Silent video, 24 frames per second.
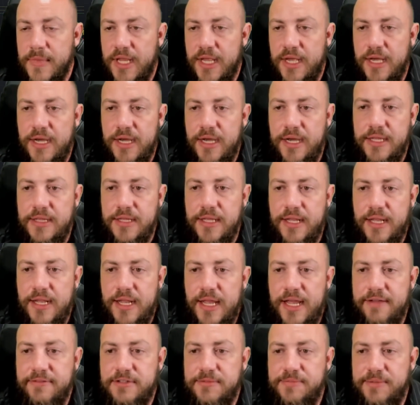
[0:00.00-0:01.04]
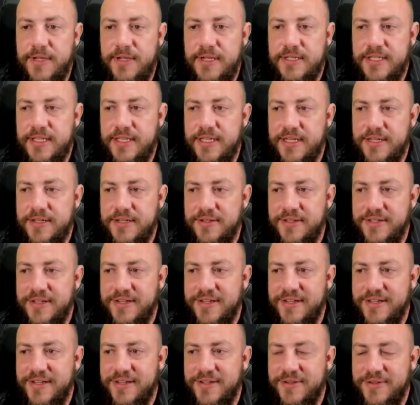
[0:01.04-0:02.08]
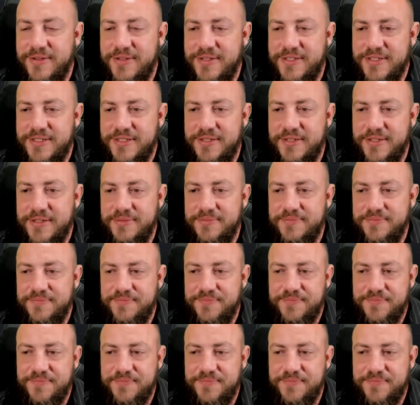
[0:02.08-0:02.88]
In the lifespans, I think I deleted it. This is good.